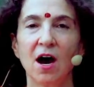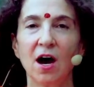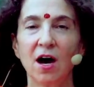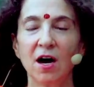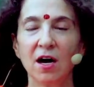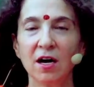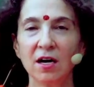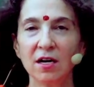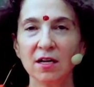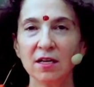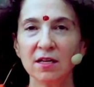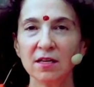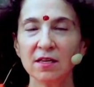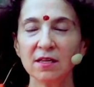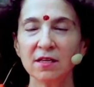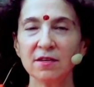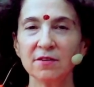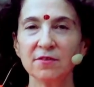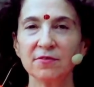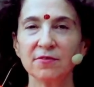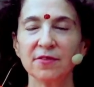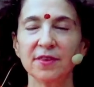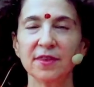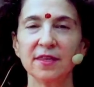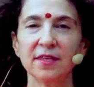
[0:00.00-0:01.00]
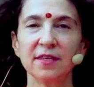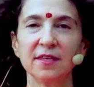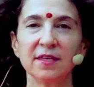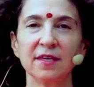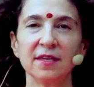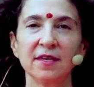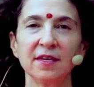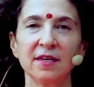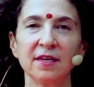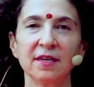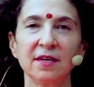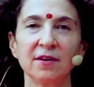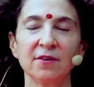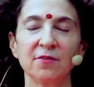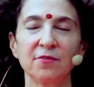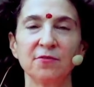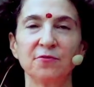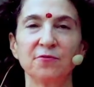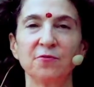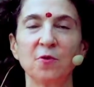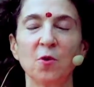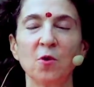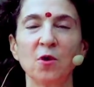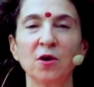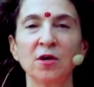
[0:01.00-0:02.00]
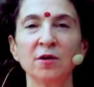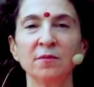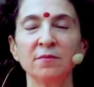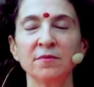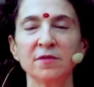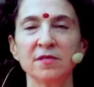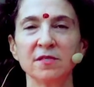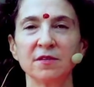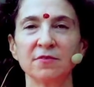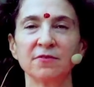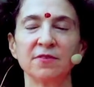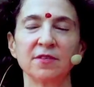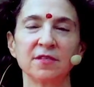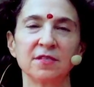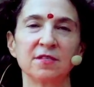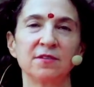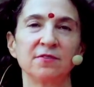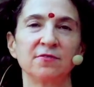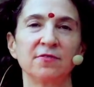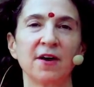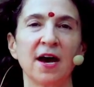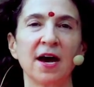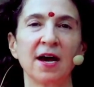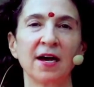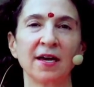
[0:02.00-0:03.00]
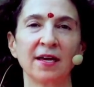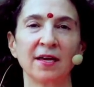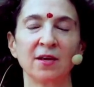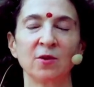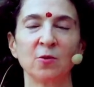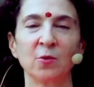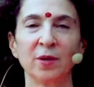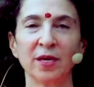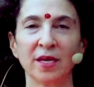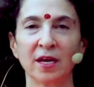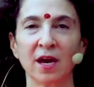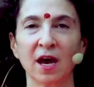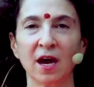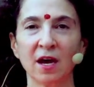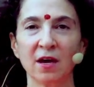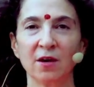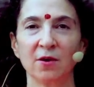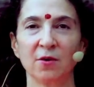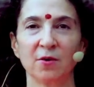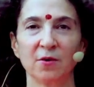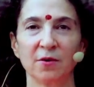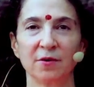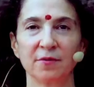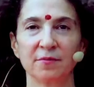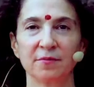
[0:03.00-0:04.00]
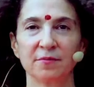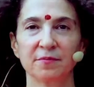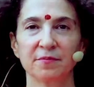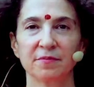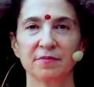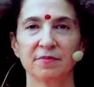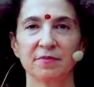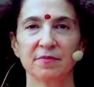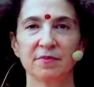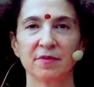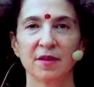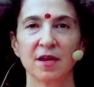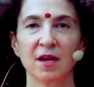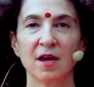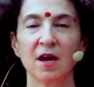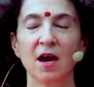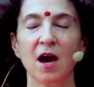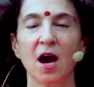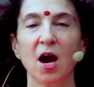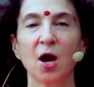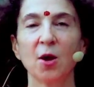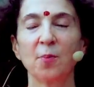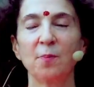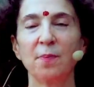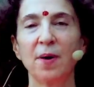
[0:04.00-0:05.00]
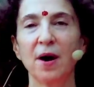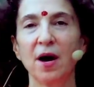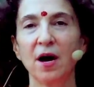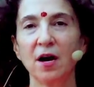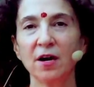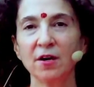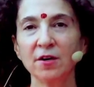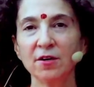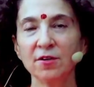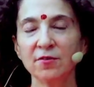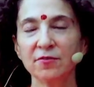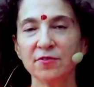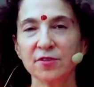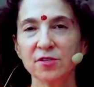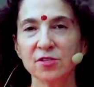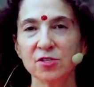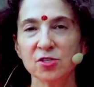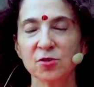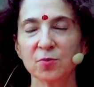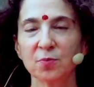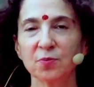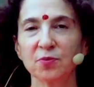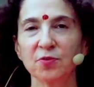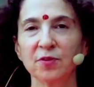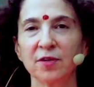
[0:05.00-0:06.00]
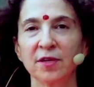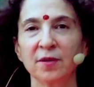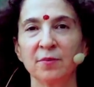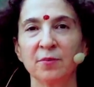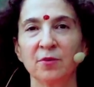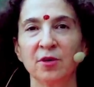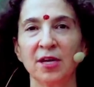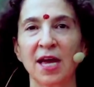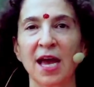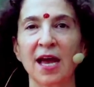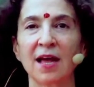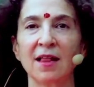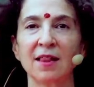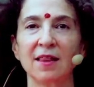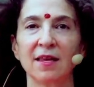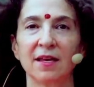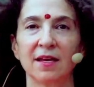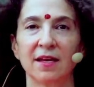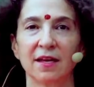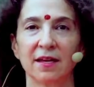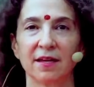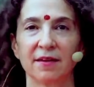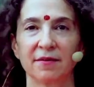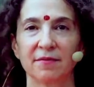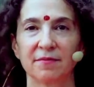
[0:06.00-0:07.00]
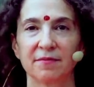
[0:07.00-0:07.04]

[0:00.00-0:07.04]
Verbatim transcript: All of the forms of the divine we know are part of the supreme reality.